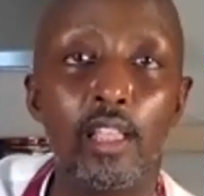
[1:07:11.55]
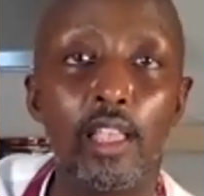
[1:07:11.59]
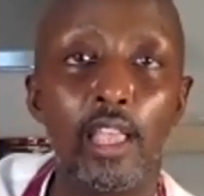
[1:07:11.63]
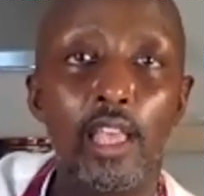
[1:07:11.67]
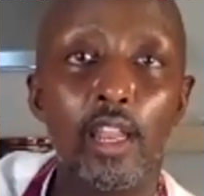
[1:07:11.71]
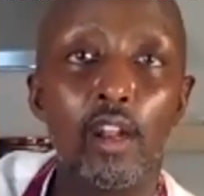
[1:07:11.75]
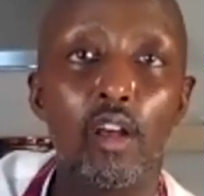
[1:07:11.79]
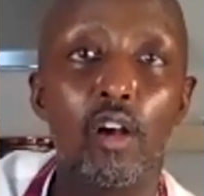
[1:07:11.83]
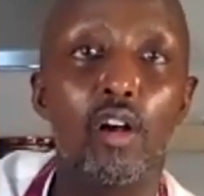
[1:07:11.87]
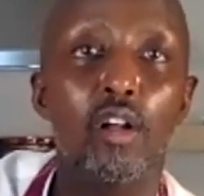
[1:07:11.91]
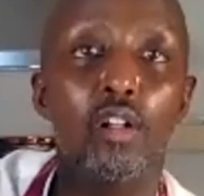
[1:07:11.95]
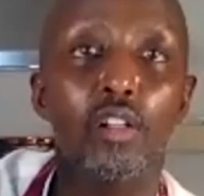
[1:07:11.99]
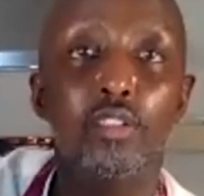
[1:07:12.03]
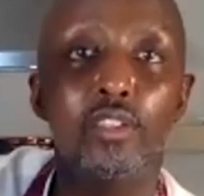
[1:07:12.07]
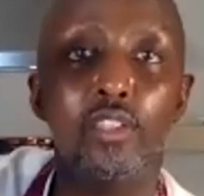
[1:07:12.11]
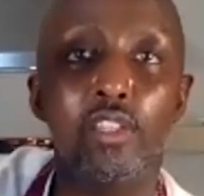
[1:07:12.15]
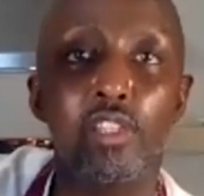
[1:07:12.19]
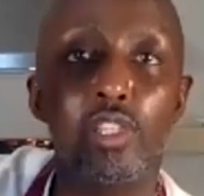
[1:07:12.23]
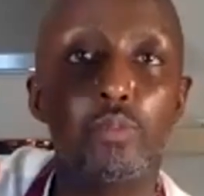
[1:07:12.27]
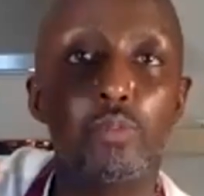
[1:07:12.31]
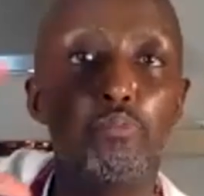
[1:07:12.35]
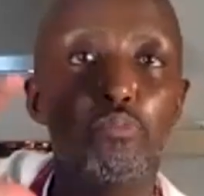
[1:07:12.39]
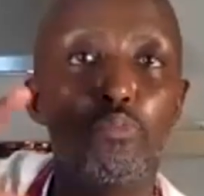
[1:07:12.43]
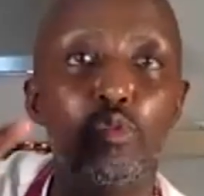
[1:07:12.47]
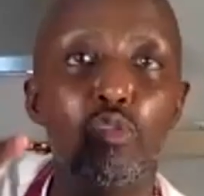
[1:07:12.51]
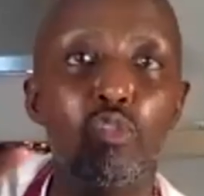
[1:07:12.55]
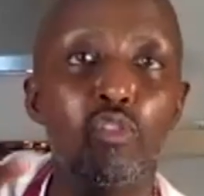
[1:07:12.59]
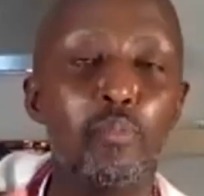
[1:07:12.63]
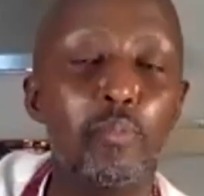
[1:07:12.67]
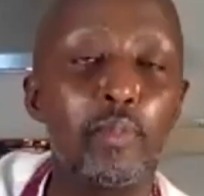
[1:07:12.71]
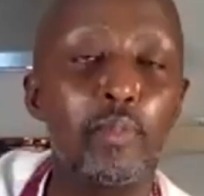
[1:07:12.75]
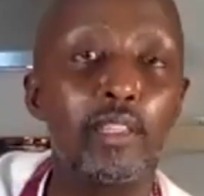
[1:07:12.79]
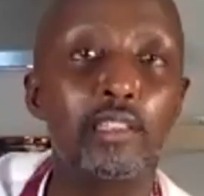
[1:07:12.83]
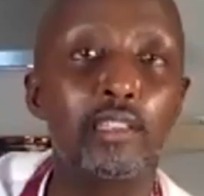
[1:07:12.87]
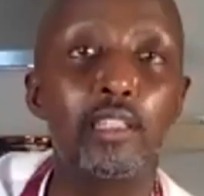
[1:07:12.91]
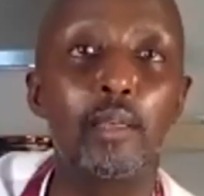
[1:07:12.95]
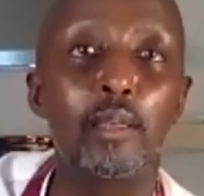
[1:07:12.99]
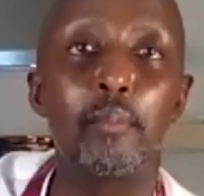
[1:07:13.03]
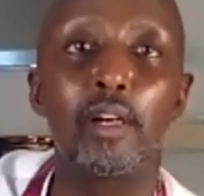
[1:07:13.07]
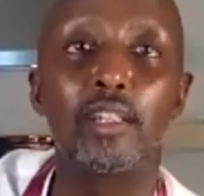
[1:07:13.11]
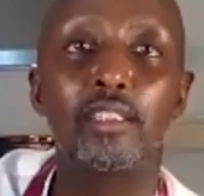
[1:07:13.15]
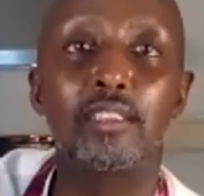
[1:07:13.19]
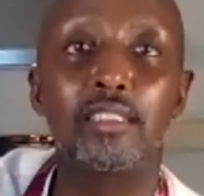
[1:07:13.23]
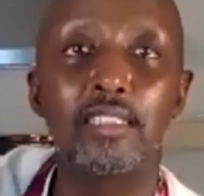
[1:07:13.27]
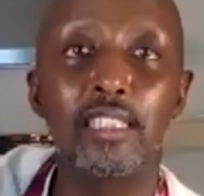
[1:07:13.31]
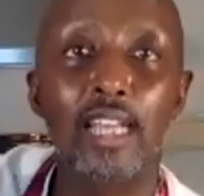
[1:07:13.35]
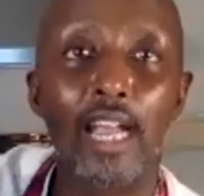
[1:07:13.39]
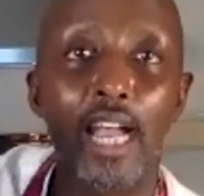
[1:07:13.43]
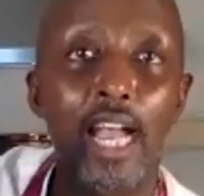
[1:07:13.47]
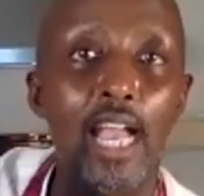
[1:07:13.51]
And all this movement
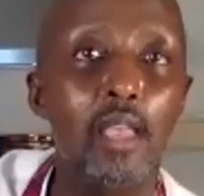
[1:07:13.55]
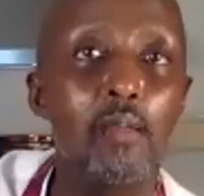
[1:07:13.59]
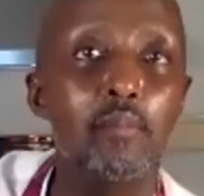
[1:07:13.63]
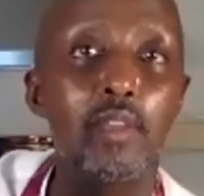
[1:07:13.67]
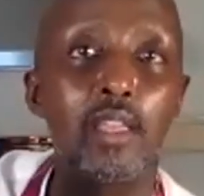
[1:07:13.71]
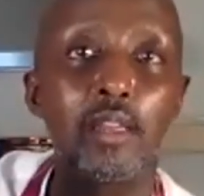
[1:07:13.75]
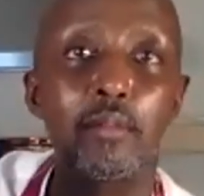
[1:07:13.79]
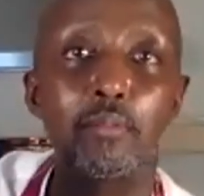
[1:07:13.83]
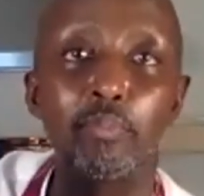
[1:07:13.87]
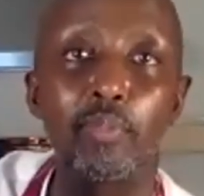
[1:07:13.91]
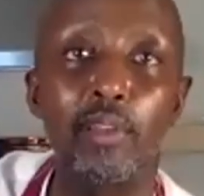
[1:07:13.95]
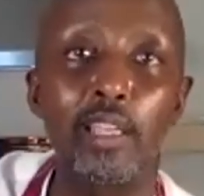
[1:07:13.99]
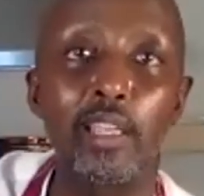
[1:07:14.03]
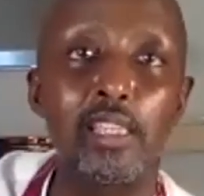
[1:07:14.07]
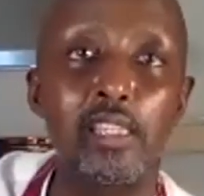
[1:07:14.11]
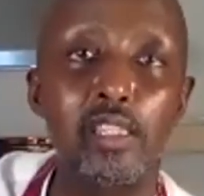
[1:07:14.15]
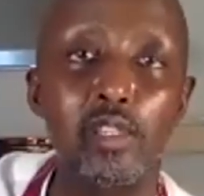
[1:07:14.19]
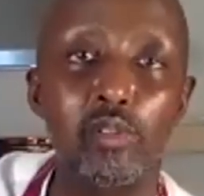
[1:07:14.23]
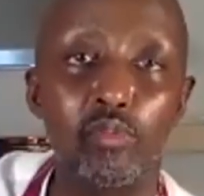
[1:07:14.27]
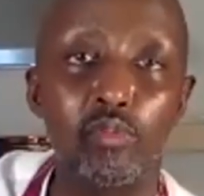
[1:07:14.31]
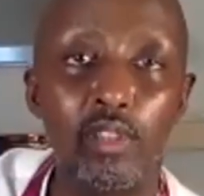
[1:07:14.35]
about time and place